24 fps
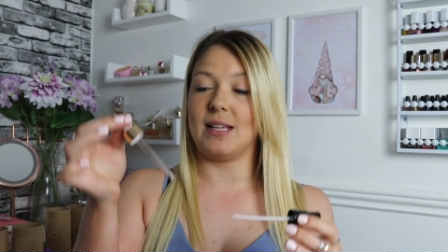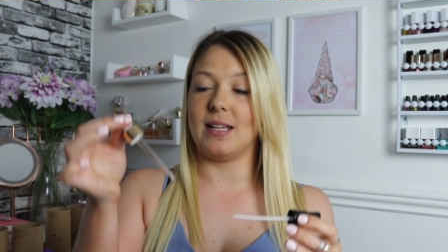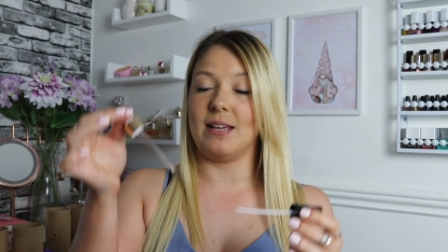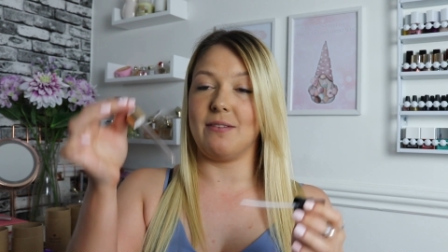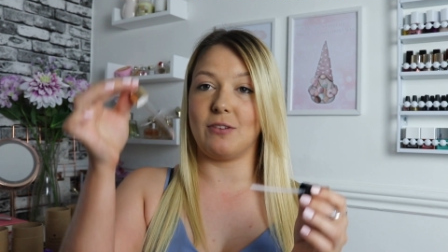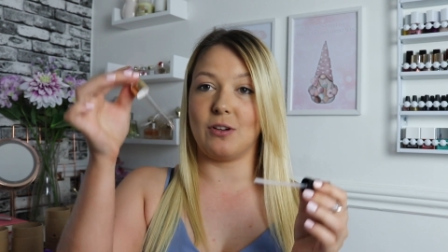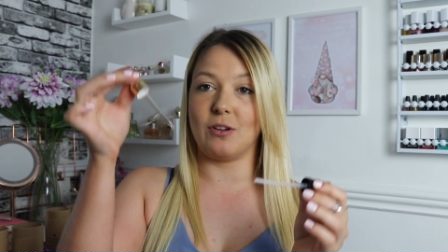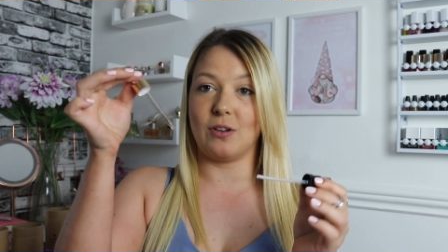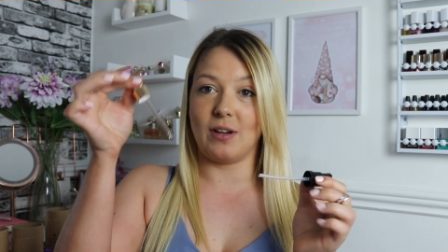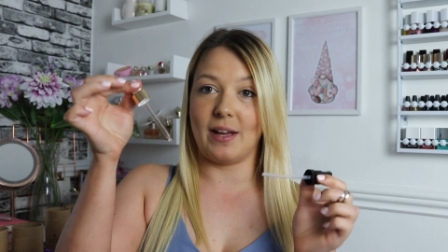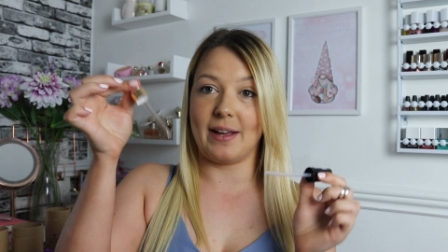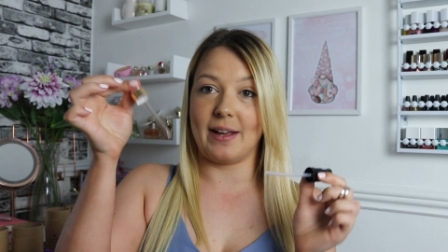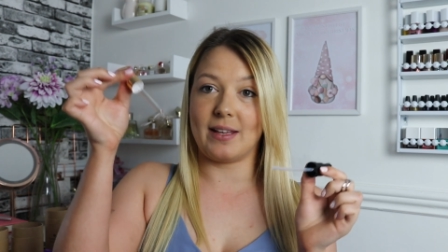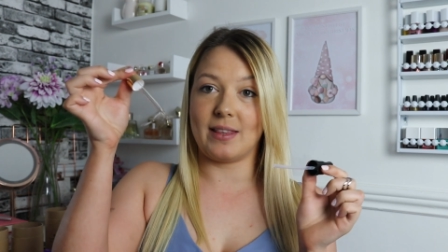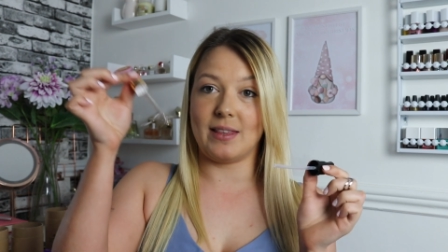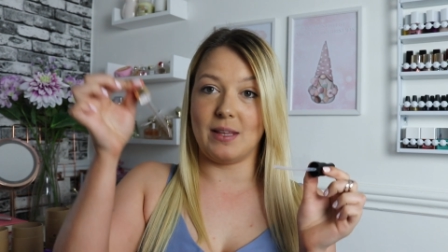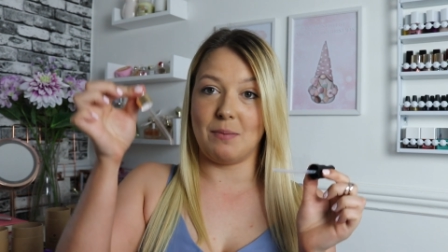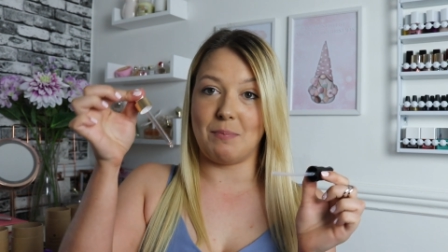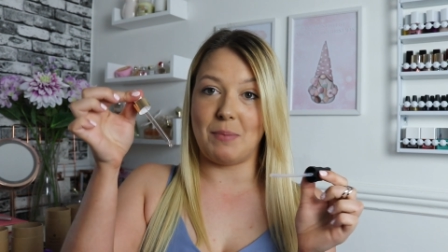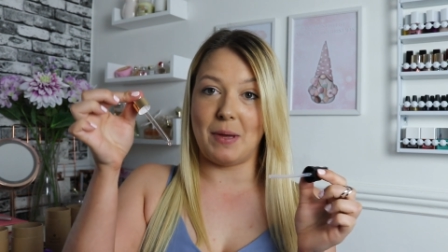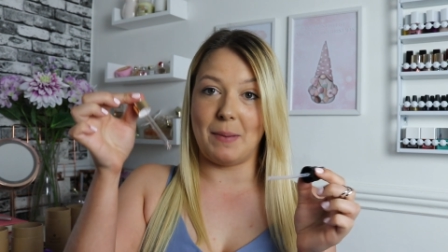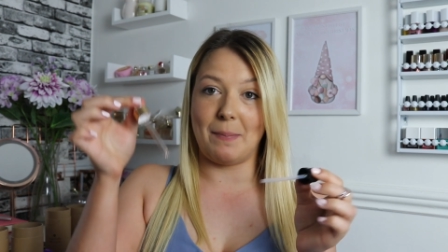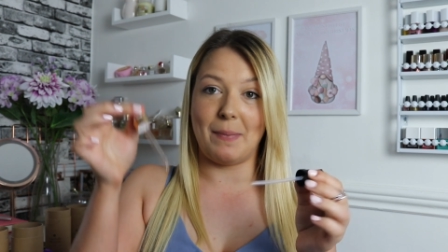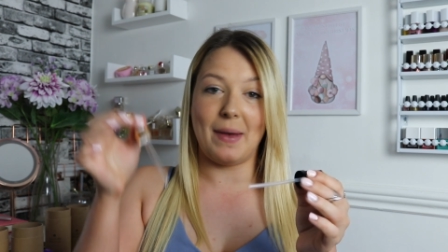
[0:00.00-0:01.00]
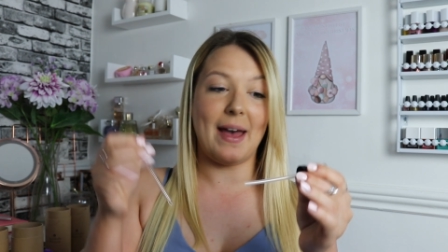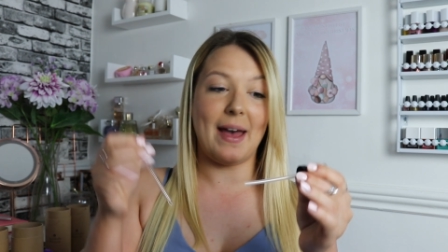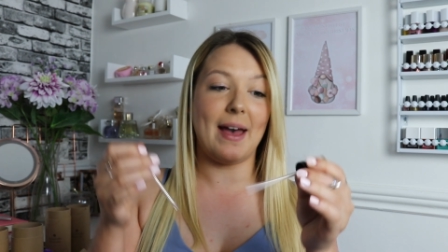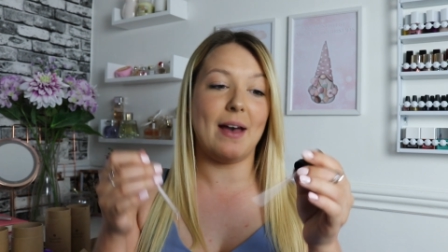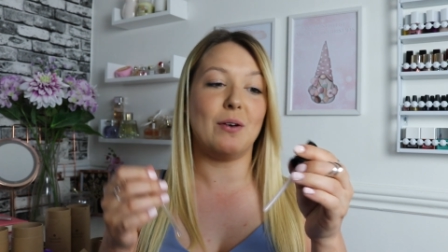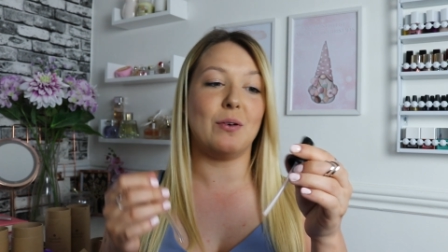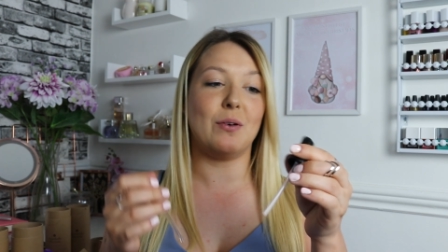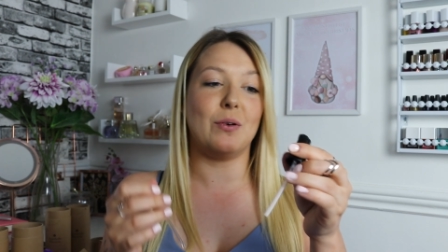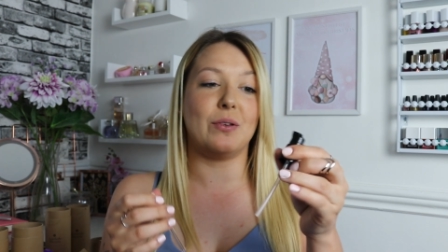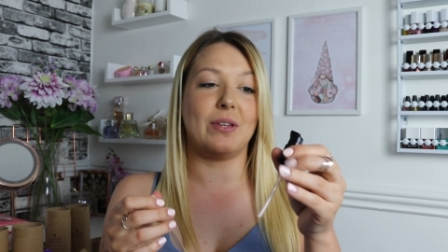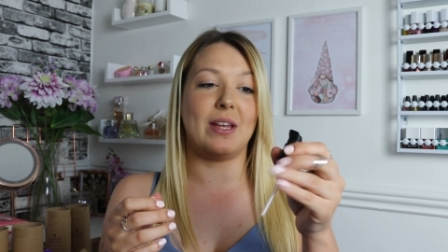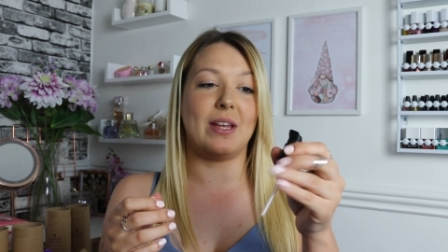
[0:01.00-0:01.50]
They've got like the
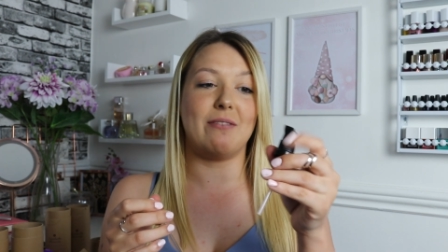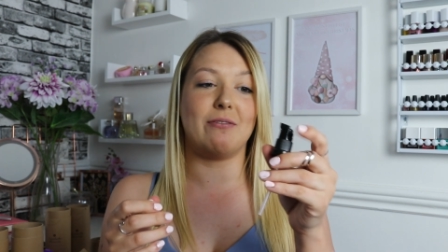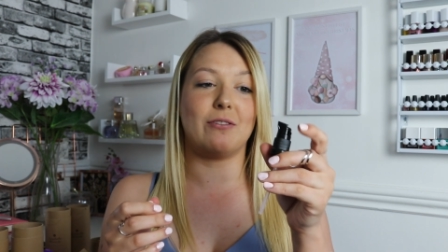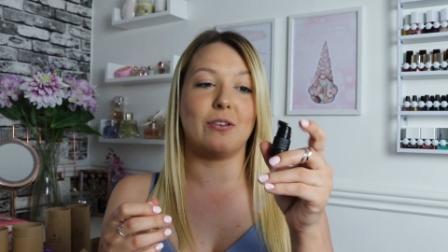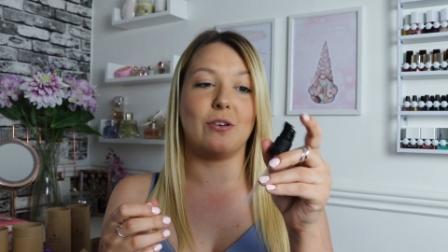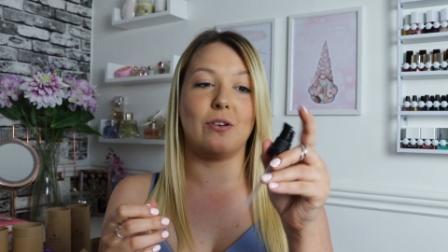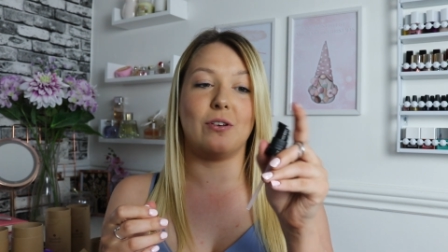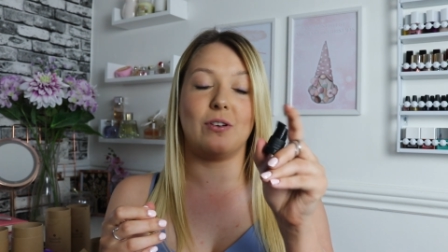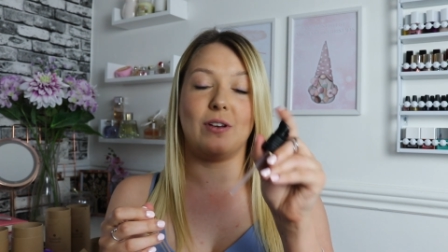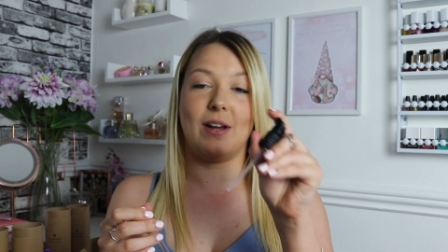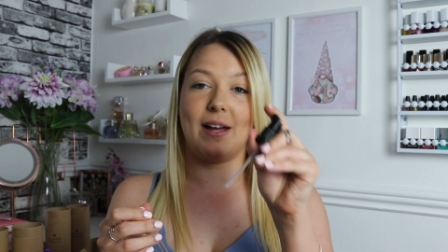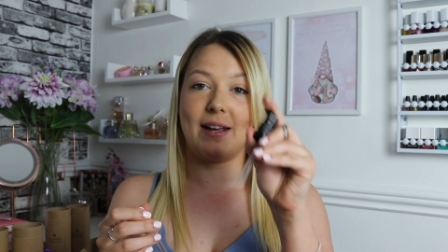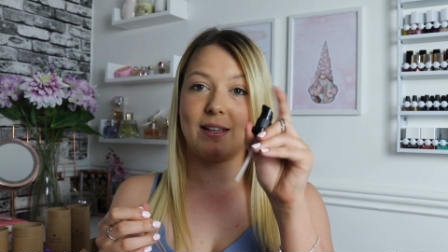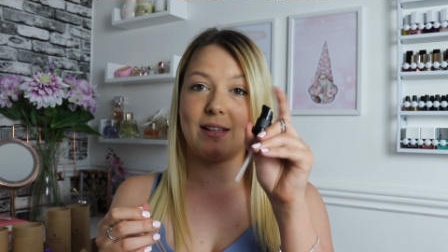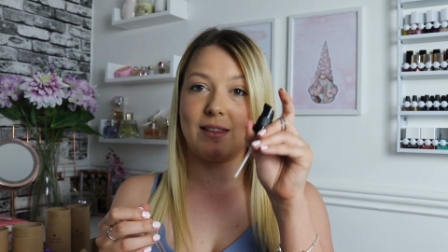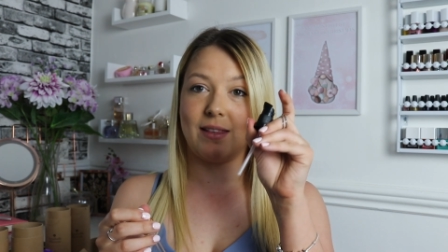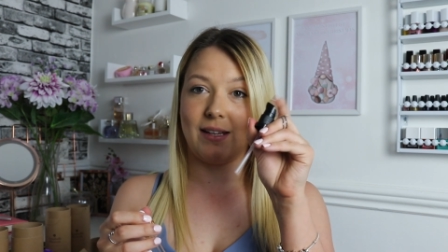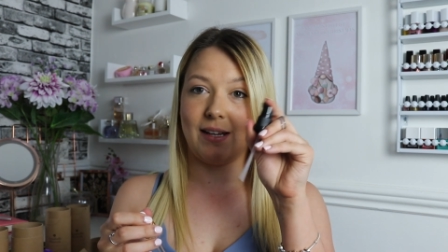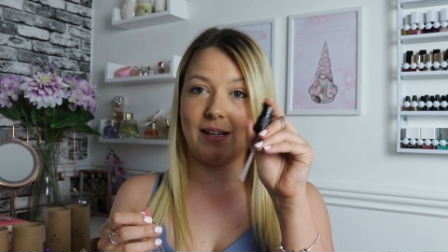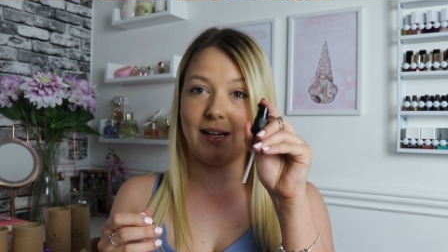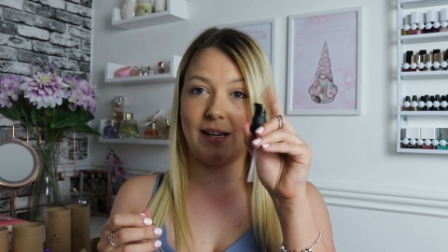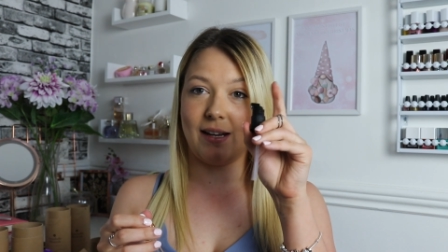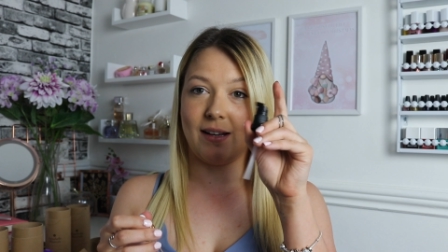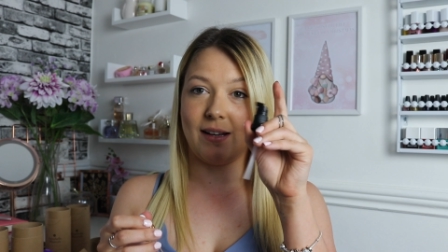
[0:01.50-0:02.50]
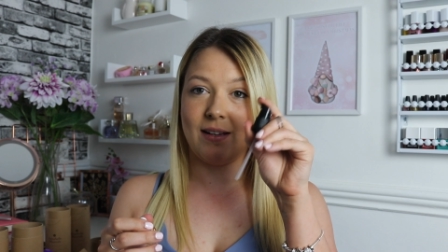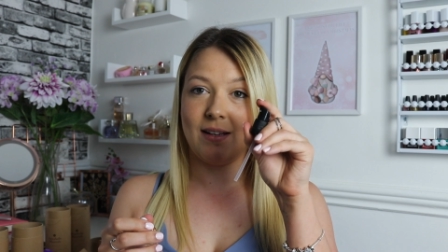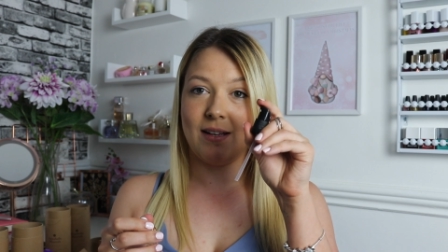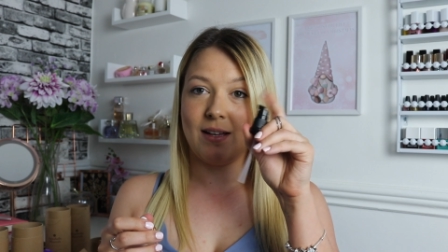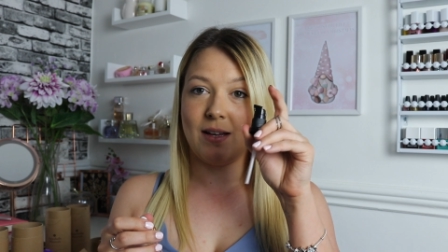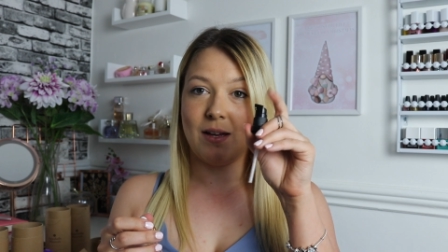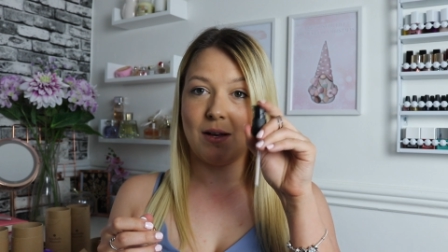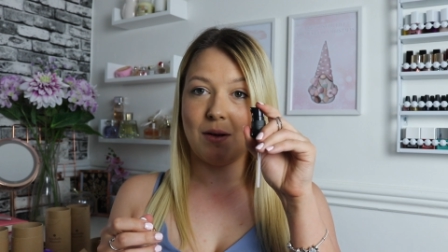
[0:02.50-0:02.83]
pipette or they've got like the